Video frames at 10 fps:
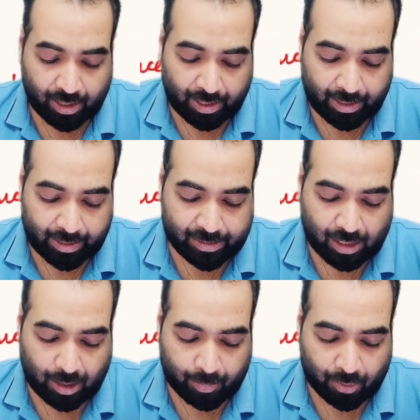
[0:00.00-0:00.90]
It is
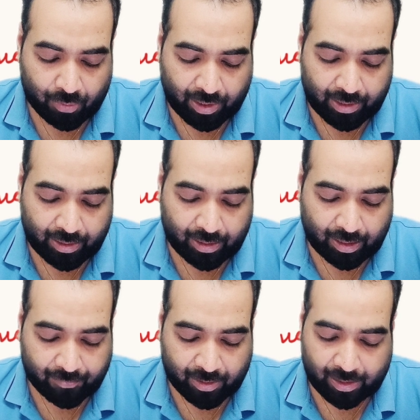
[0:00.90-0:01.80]
the amount incurred
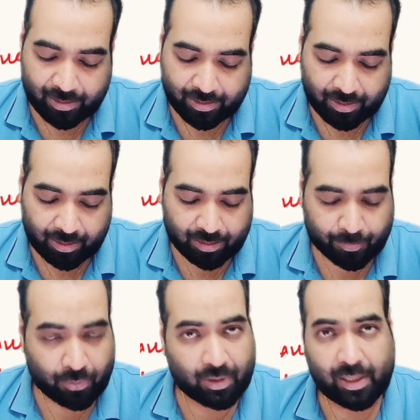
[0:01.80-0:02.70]
after adjusting the
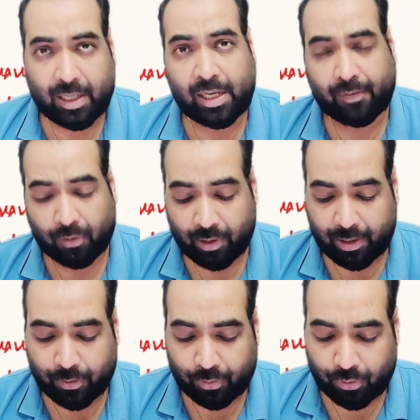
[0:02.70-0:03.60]
support that I have
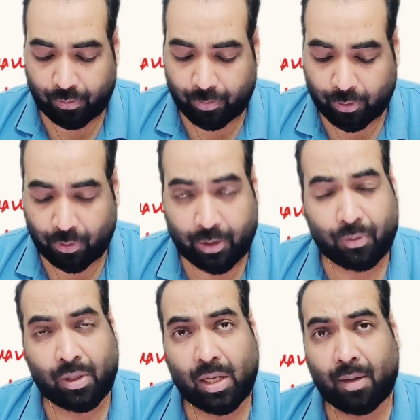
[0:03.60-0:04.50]
already told
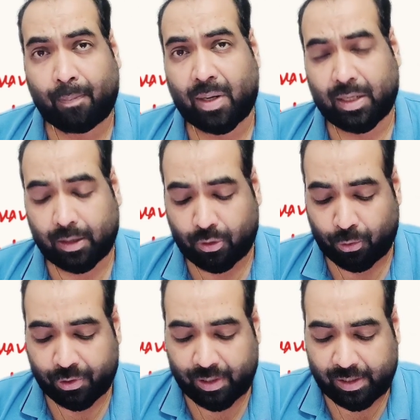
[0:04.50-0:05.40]
you. But the
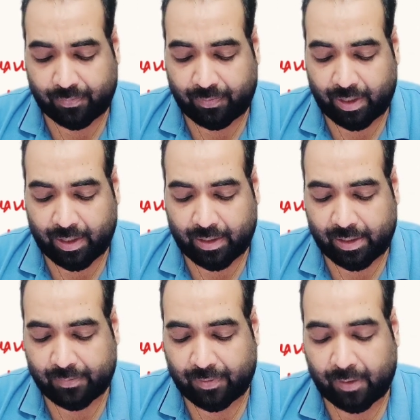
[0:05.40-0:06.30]
question is where
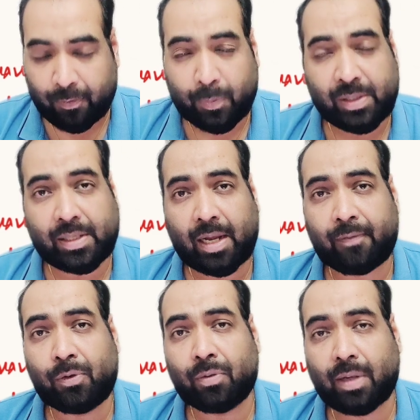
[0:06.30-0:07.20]
these 5 rupees
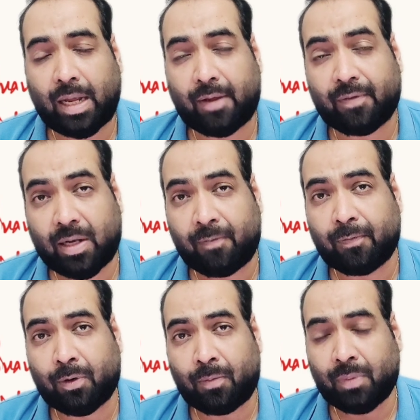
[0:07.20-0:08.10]
have come
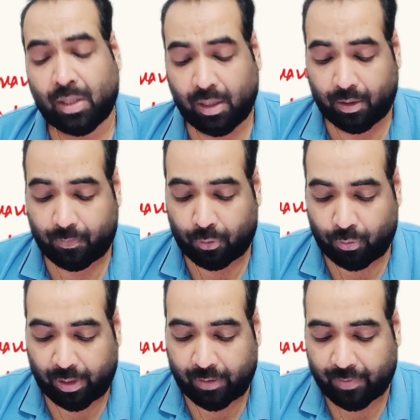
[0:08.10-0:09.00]
from
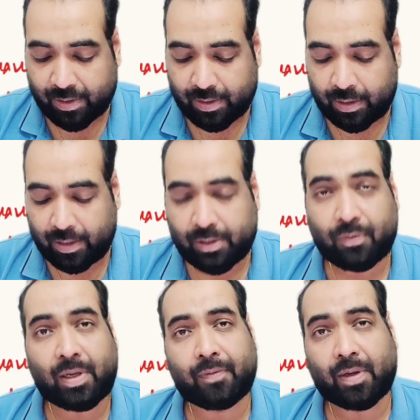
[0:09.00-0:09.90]
to invest in these
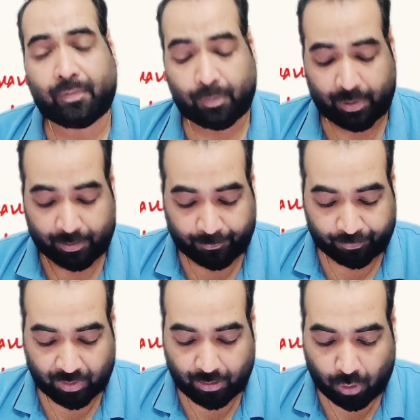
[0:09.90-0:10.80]
25 rupees.
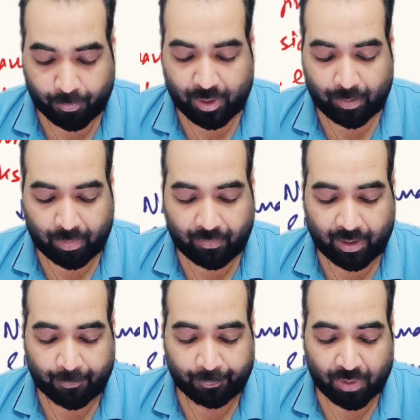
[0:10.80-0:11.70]
Option number
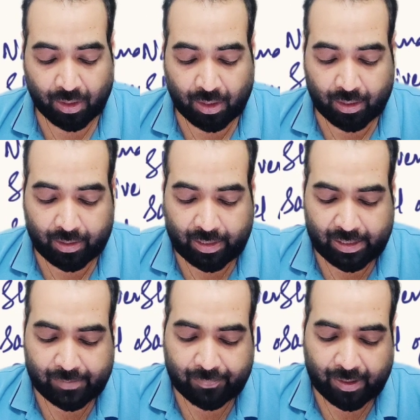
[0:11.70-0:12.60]
1.
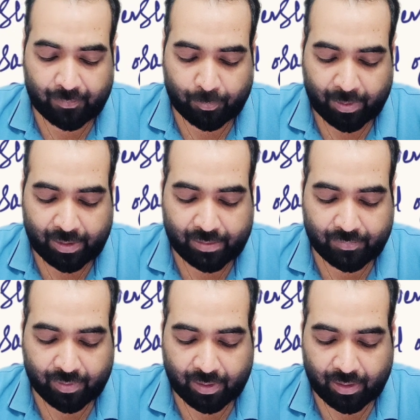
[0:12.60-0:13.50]
These 5 rupees
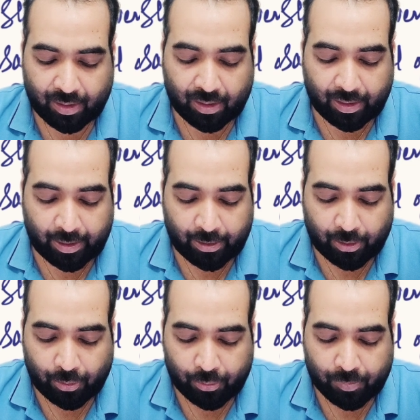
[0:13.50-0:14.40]
were
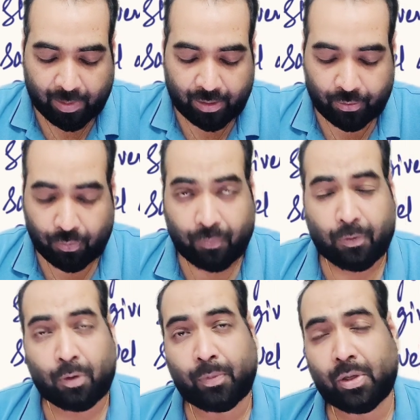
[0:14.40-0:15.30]
introduced by you
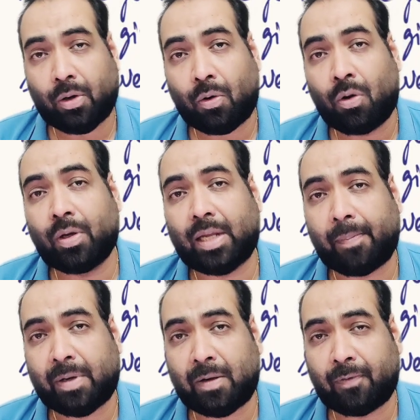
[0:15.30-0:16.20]
from your own
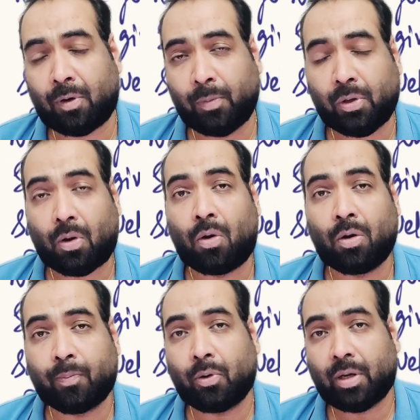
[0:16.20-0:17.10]
capital, from your
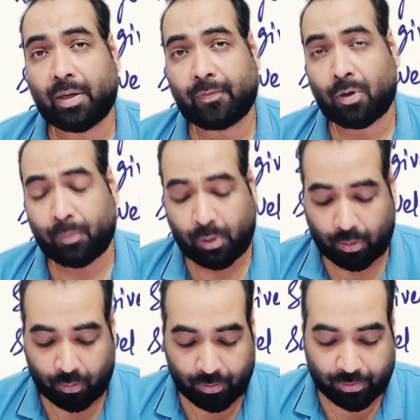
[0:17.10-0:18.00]
own pocket, from your
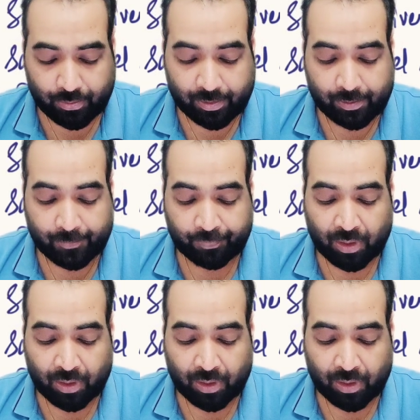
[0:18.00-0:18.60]
own sources.